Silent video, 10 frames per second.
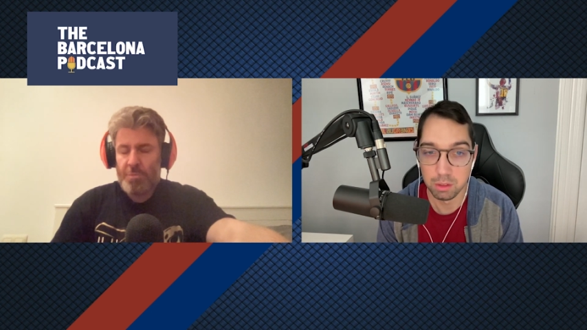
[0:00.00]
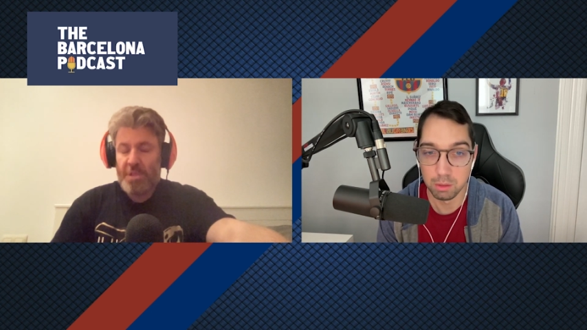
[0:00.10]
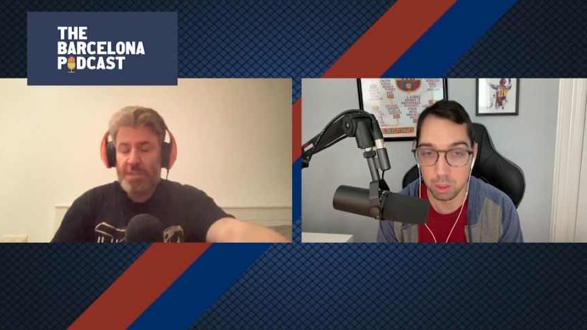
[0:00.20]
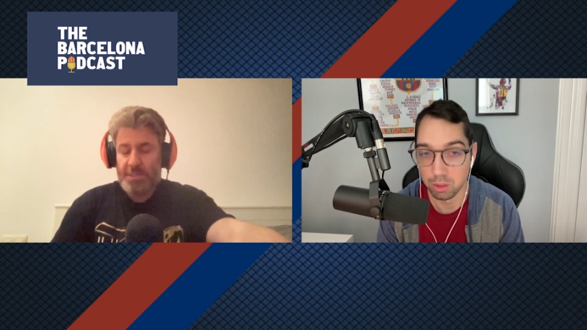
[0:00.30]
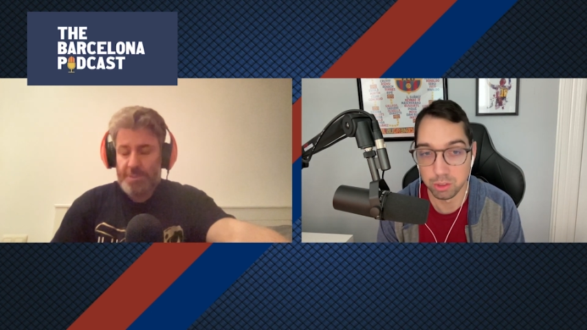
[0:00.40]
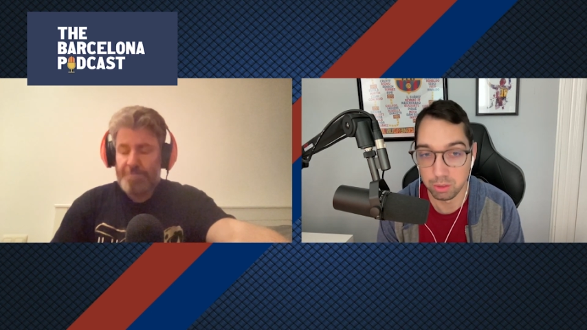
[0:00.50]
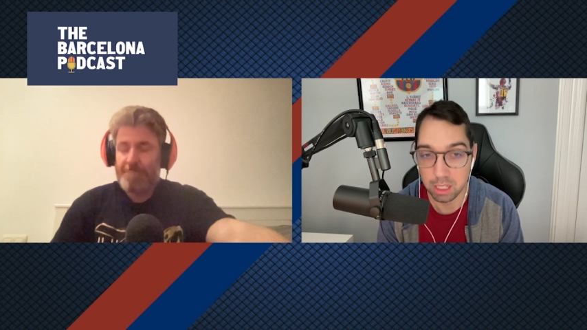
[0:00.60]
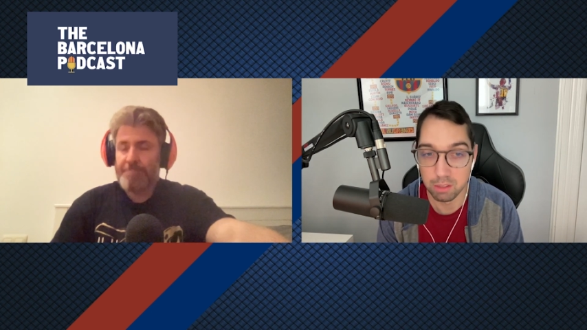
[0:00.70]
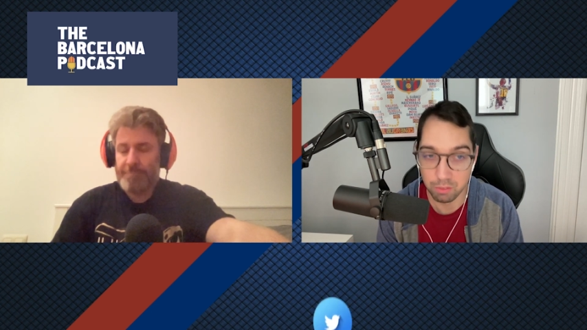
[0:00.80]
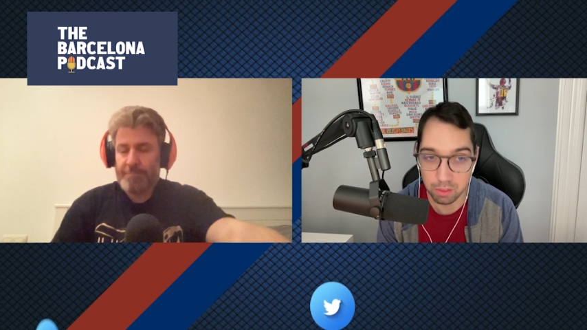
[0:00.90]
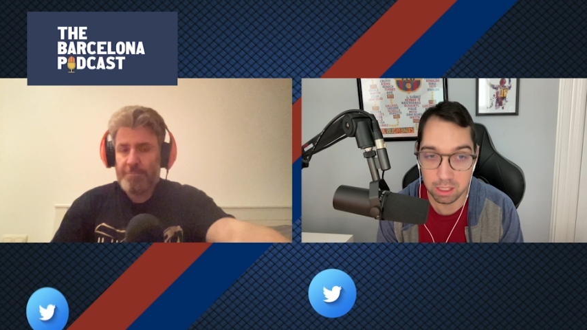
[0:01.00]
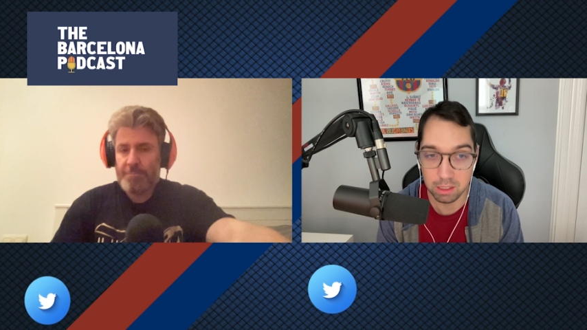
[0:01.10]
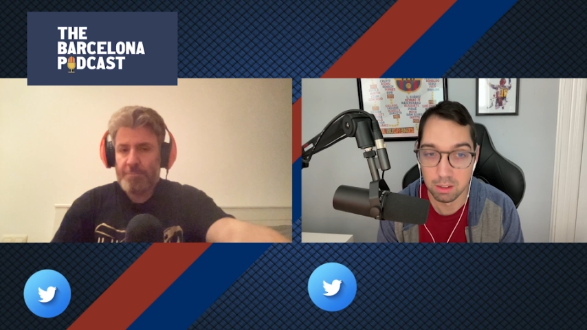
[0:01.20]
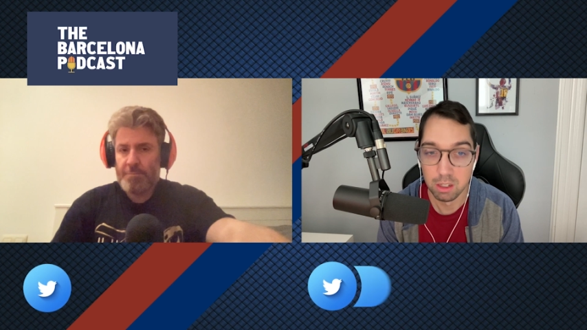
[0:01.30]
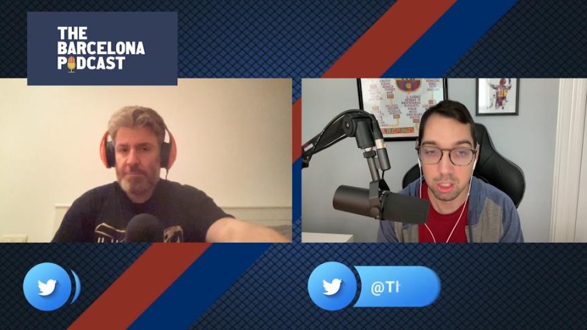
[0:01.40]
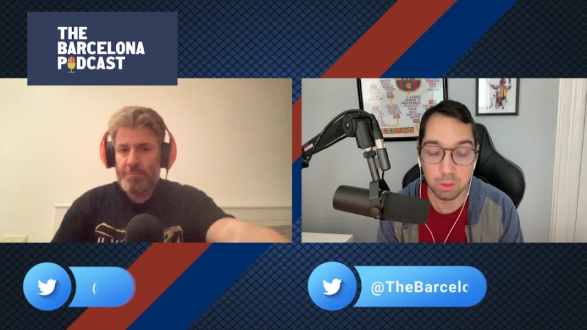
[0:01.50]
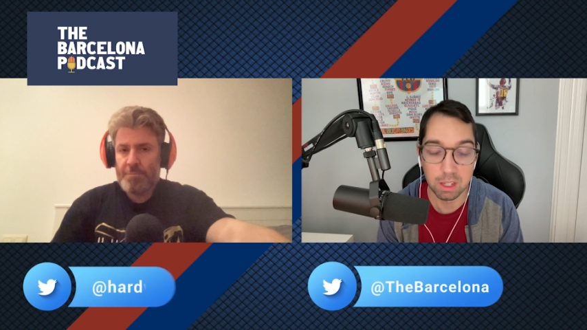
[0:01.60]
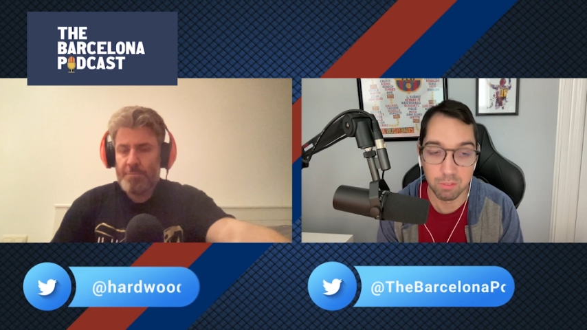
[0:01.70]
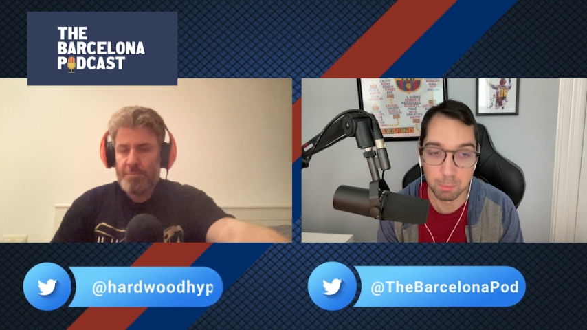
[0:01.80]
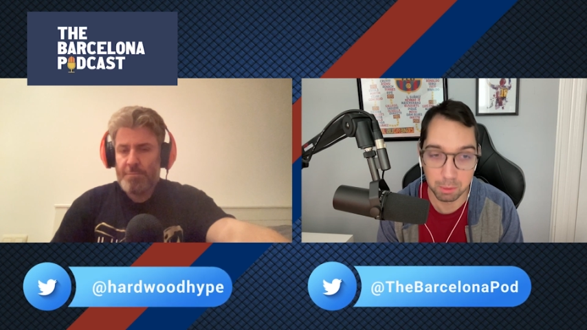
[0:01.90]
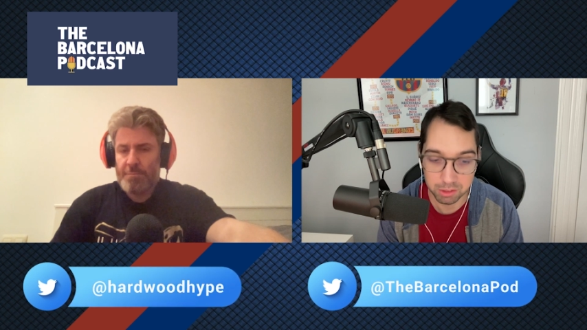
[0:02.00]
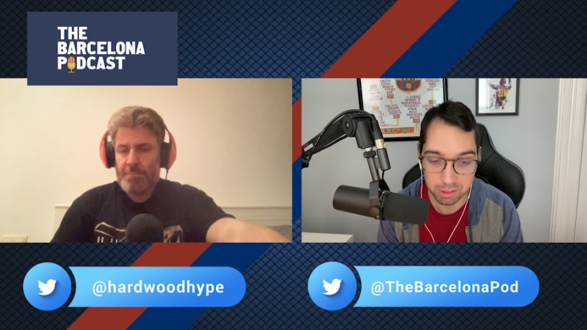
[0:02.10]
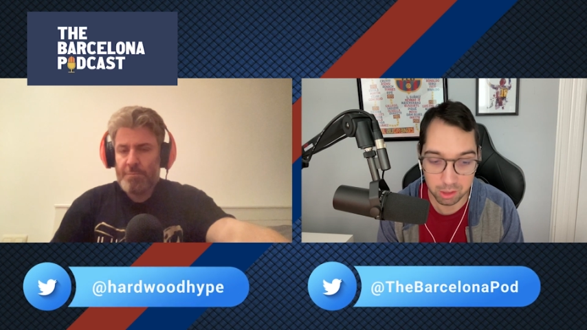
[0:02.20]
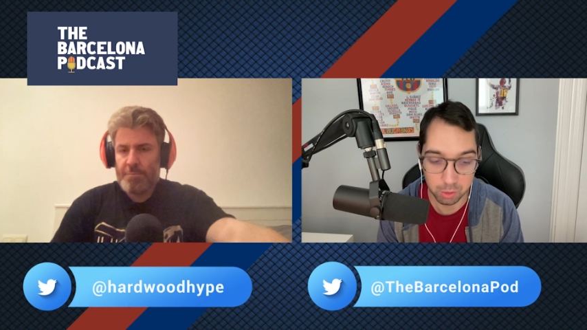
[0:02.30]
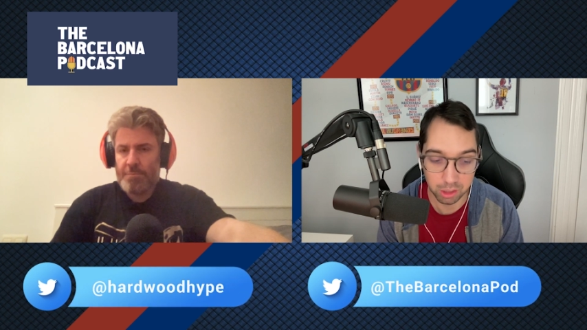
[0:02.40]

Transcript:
Speaker 1: Yes. You also give the you give the person who's